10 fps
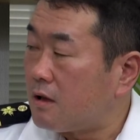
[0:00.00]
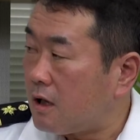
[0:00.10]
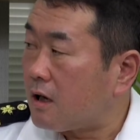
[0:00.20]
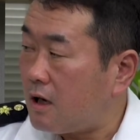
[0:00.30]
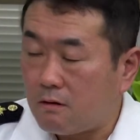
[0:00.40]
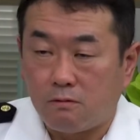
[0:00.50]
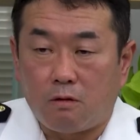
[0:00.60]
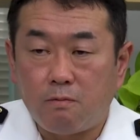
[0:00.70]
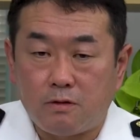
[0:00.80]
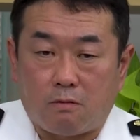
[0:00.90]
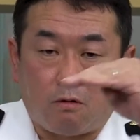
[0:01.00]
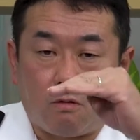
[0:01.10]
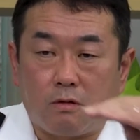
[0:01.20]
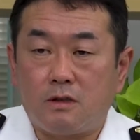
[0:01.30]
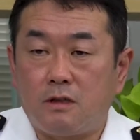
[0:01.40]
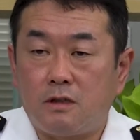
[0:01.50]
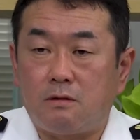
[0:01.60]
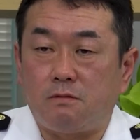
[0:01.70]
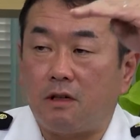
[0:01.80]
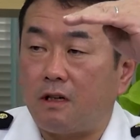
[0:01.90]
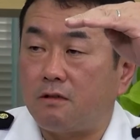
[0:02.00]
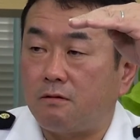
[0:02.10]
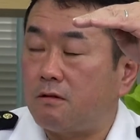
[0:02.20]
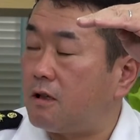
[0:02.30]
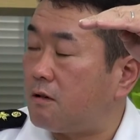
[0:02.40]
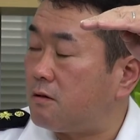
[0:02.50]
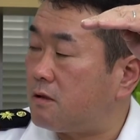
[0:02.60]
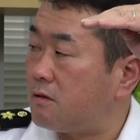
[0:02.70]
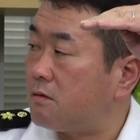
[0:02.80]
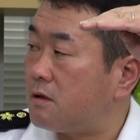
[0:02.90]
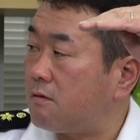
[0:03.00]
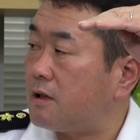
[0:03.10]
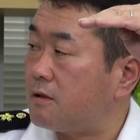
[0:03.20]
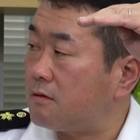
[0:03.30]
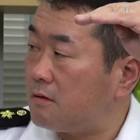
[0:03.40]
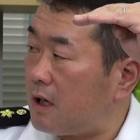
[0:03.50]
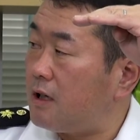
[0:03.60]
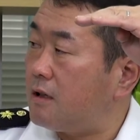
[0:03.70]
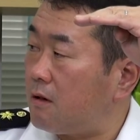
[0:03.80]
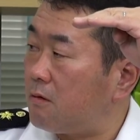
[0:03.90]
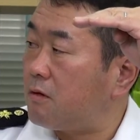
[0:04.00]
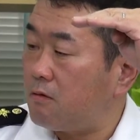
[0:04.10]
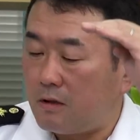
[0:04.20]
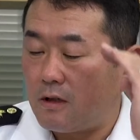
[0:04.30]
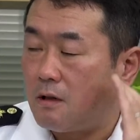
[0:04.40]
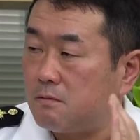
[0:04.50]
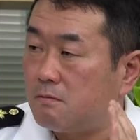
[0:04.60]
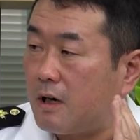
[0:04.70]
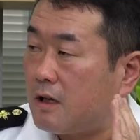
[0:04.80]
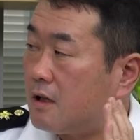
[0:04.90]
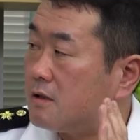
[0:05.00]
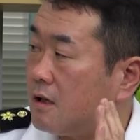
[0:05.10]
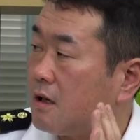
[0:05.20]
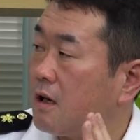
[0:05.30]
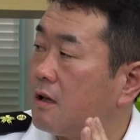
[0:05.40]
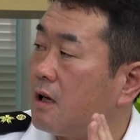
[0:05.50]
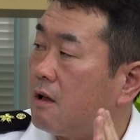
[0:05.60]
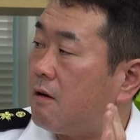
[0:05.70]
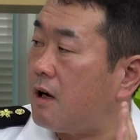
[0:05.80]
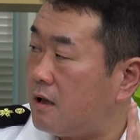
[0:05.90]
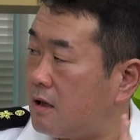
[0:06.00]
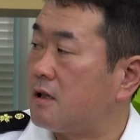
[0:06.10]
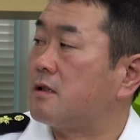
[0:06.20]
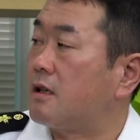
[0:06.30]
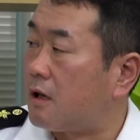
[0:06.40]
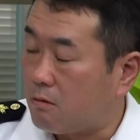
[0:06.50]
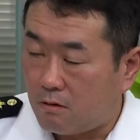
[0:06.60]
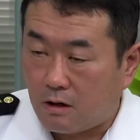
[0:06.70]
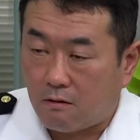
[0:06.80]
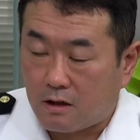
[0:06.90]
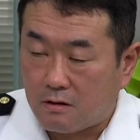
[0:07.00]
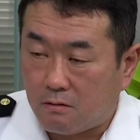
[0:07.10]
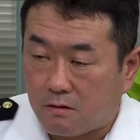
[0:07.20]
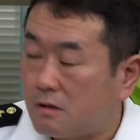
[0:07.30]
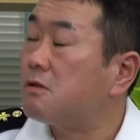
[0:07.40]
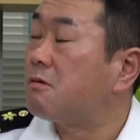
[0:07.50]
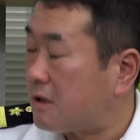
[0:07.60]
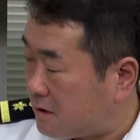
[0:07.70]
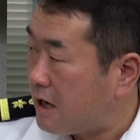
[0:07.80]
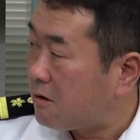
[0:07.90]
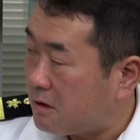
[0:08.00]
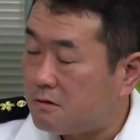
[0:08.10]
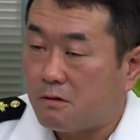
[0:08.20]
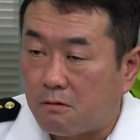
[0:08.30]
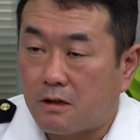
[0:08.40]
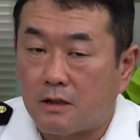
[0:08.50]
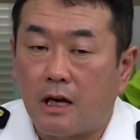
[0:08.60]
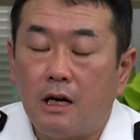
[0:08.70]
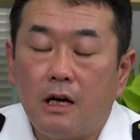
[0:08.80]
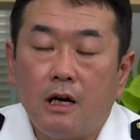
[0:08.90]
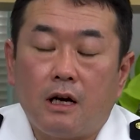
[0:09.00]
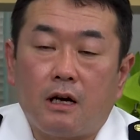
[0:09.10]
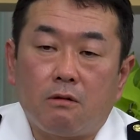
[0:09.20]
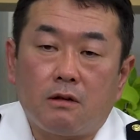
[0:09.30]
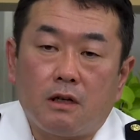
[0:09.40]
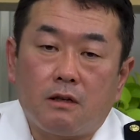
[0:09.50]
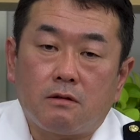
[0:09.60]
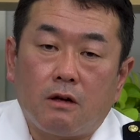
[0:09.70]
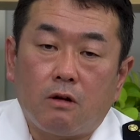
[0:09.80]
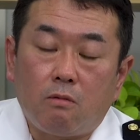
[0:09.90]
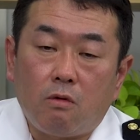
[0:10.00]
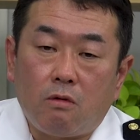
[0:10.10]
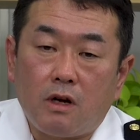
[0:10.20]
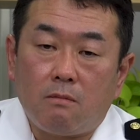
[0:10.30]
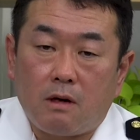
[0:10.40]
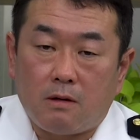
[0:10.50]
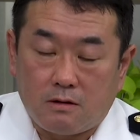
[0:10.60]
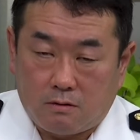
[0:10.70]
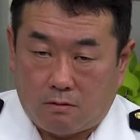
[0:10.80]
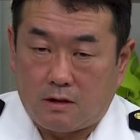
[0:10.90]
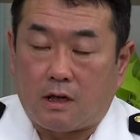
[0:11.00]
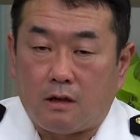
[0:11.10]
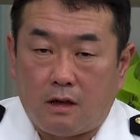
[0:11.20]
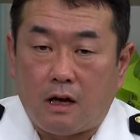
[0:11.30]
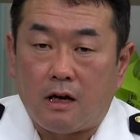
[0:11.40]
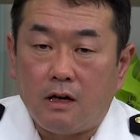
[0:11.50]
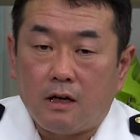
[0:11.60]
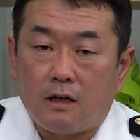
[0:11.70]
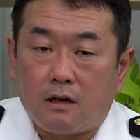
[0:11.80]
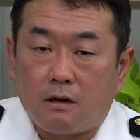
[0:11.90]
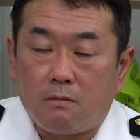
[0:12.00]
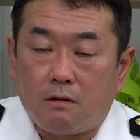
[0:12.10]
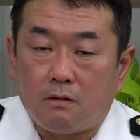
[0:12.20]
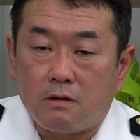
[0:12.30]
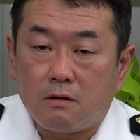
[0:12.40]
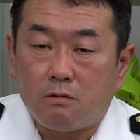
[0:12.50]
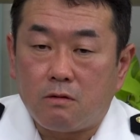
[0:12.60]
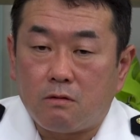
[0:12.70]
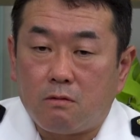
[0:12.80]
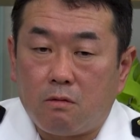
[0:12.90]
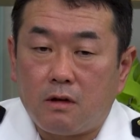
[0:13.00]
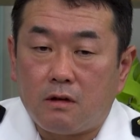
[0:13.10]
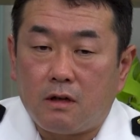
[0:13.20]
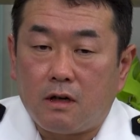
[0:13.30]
it is important to be able to respond using conventional forces. There is no need of establishing a nuclear option. I imagine that is the assumption of a Biden administration.